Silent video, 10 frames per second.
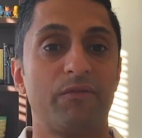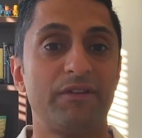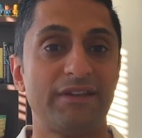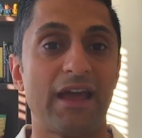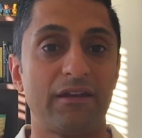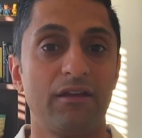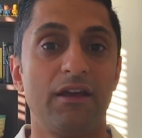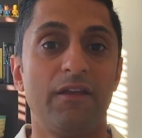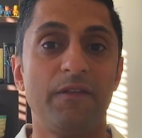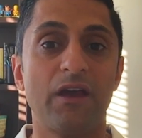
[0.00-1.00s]
of the Dead.
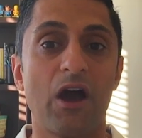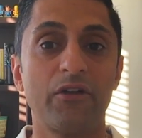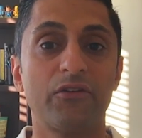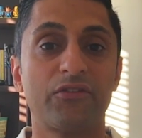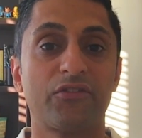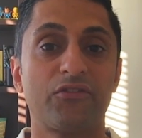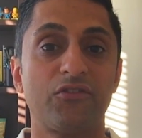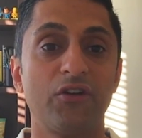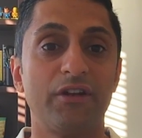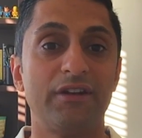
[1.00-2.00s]
They
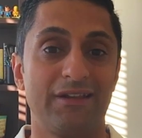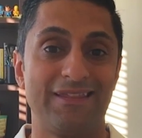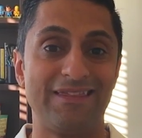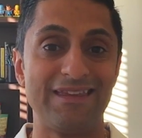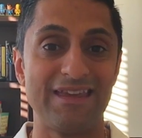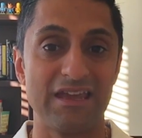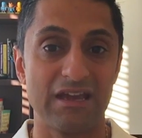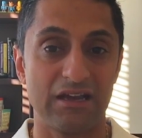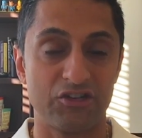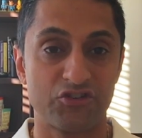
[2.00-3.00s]
understood
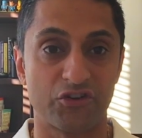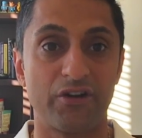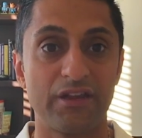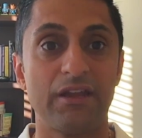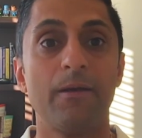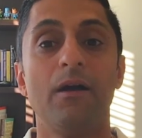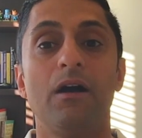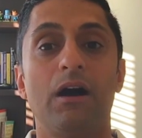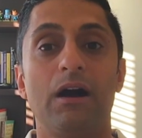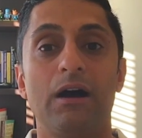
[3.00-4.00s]
the journey
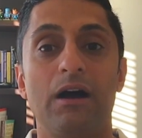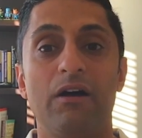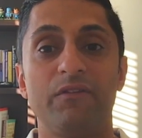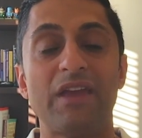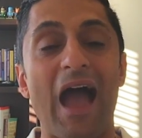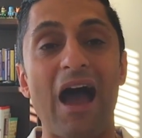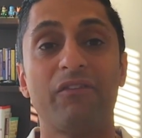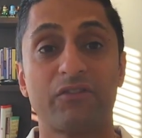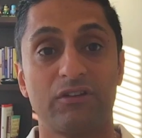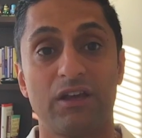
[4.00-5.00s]
of the
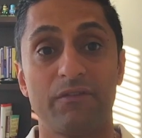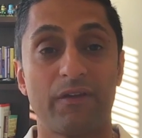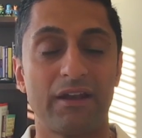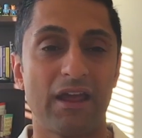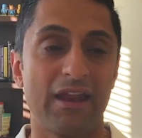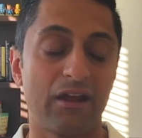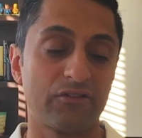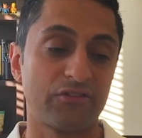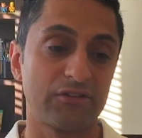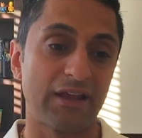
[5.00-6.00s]
afterlife and
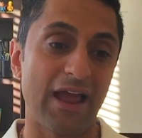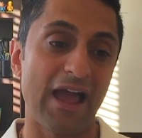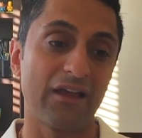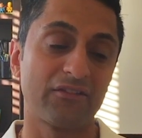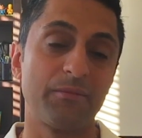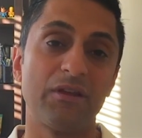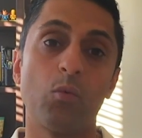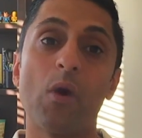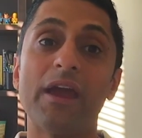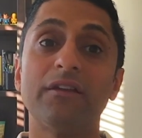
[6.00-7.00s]
understood there has to be a
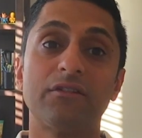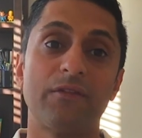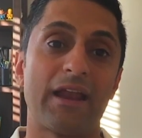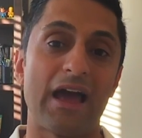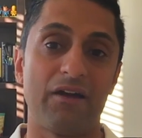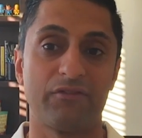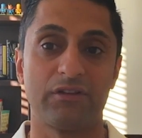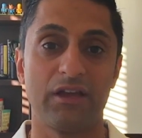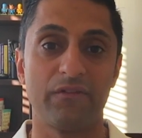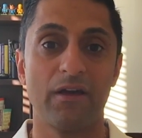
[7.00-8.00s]
way to that
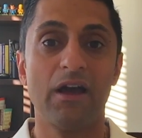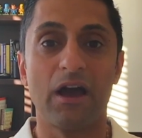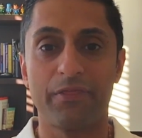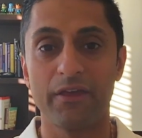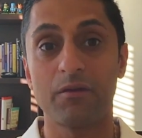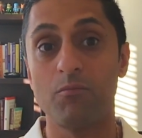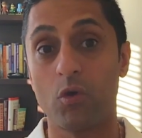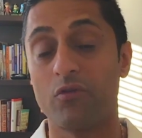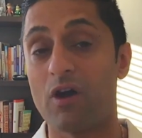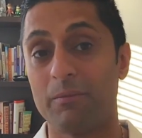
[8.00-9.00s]
afterlife. I think
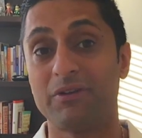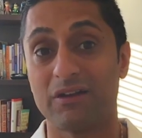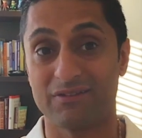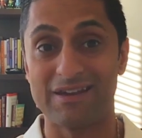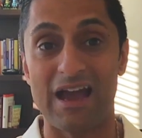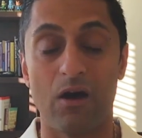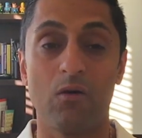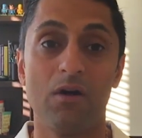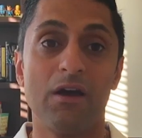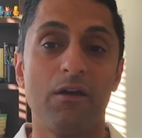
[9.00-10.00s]
more Ram Dass
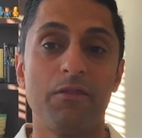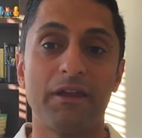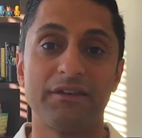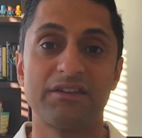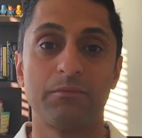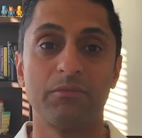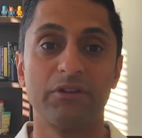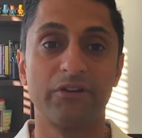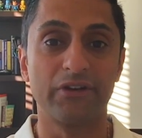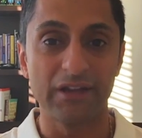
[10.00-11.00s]
now than Tim
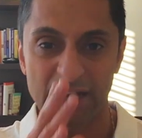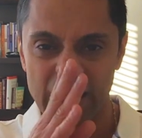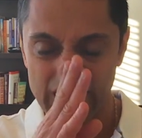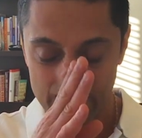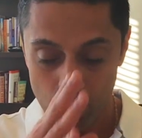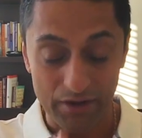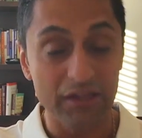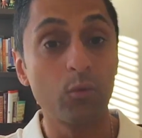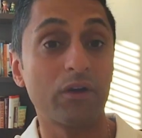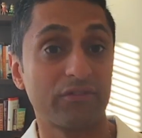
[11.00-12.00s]
Leary when
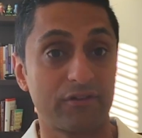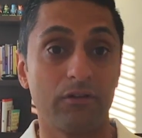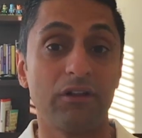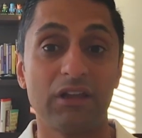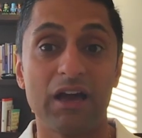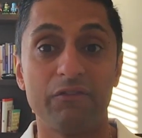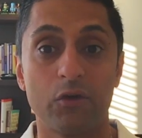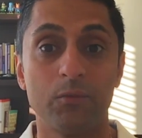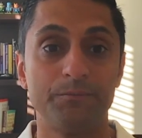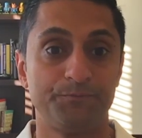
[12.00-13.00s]
he was still alive, though.